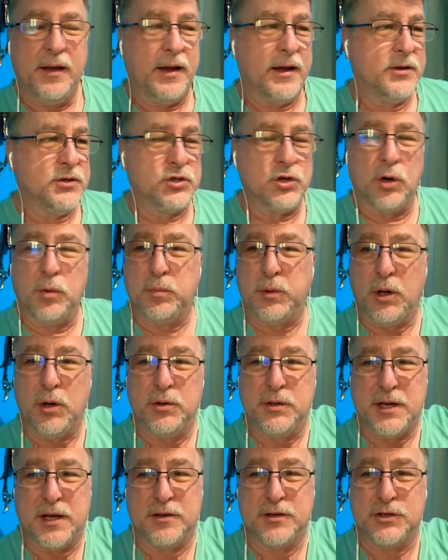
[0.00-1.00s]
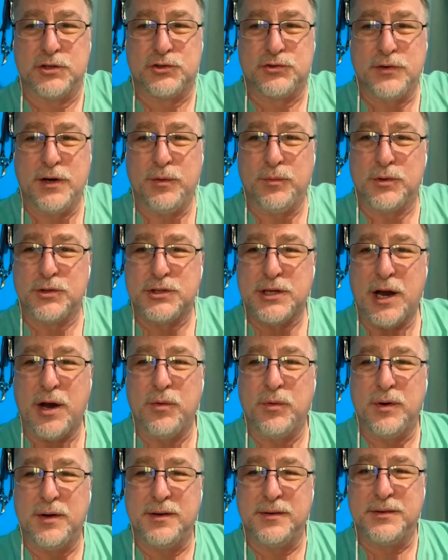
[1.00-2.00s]
and Joe Blow down the street will start
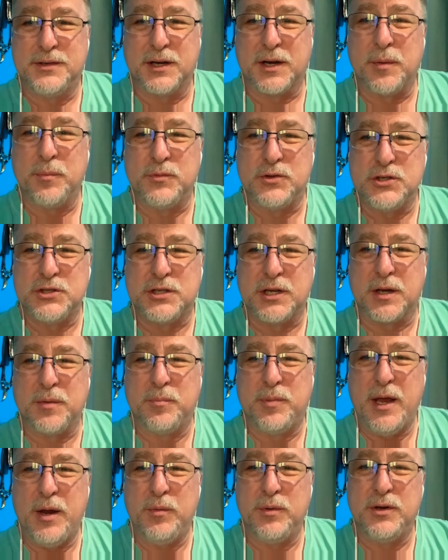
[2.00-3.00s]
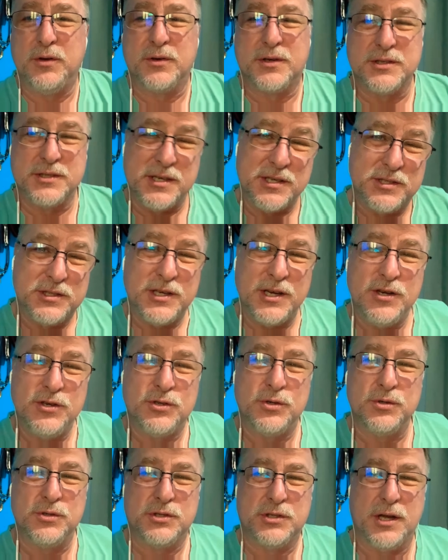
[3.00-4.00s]
one just to compete with you because he sees
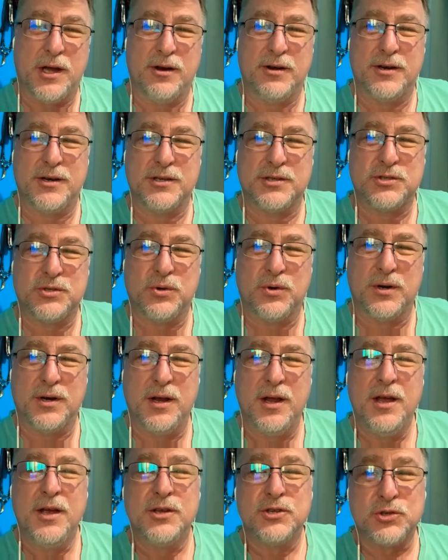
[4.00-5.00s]
you started a store.